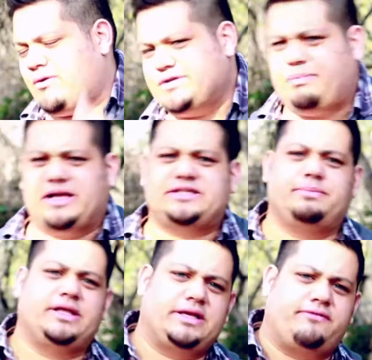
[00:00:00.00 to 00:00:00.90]

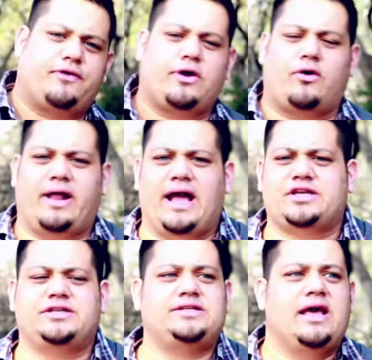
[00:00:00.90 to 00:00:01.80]
responsibility for their own
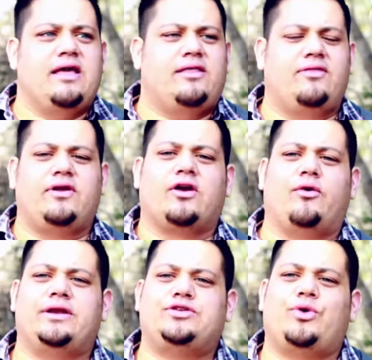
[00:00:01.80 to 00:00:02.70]
actions, then they're
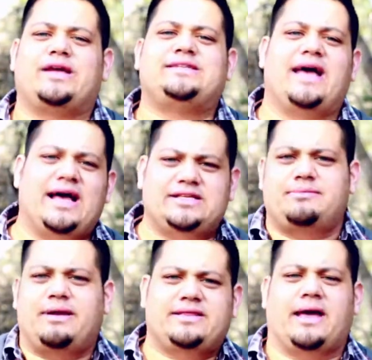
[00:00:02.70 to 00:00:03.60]
going to
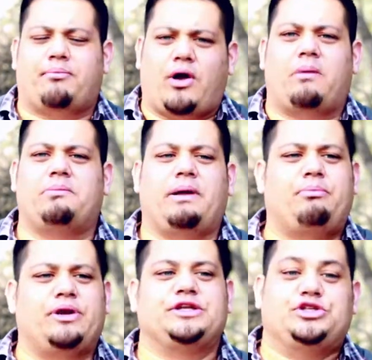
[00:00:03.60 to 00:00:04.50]
exacerbate that problem by
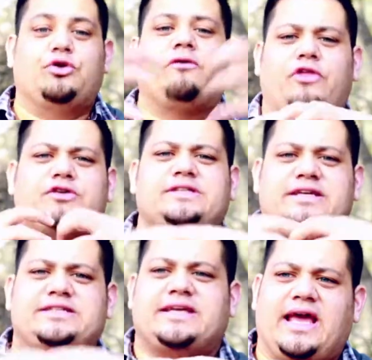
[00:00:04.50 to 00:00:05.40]
putting 2 of those
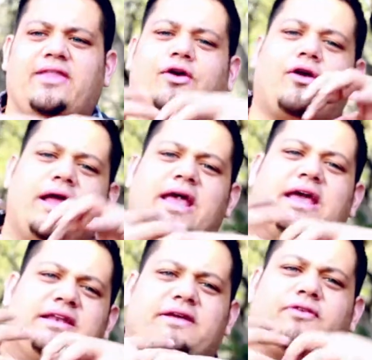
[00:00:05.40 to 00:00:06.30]
things together
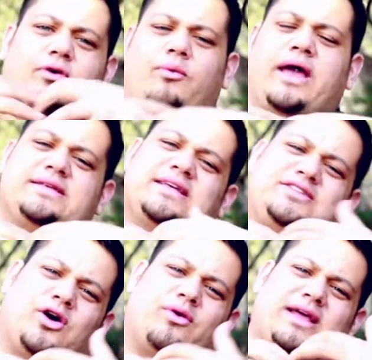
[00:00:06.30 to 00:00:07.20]
in different ways that
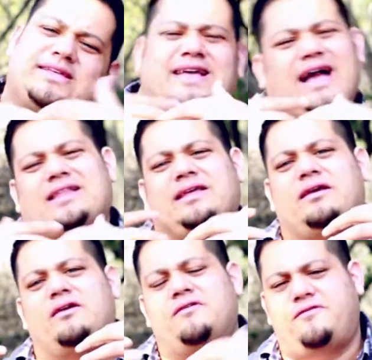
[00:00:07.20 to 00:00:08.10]
don't exactly
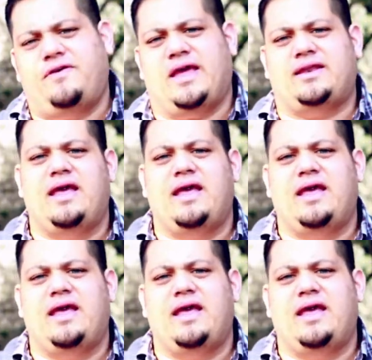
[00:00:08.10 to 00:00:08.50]
fit.